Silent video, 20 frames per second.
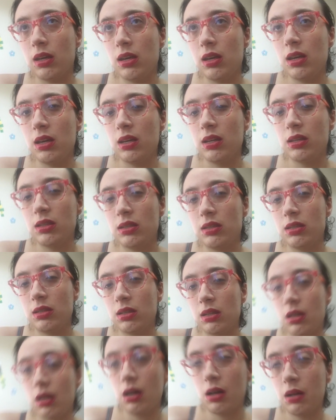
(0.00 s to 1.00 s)
is
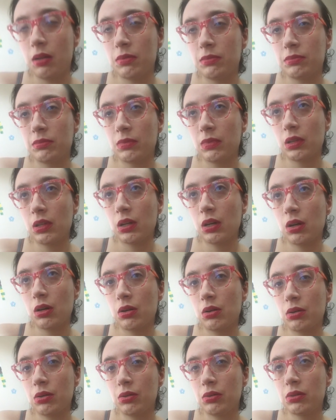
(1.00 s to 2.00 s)

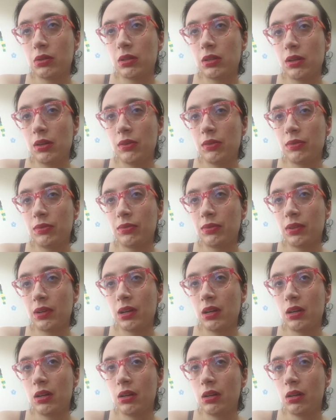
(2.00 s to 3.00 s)
cruelty
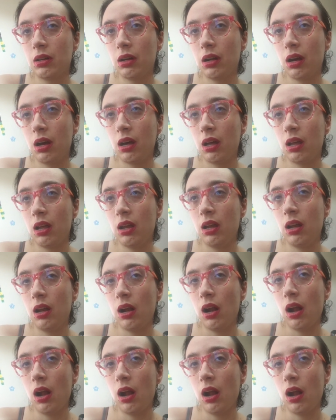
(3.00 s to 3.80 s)
free or not,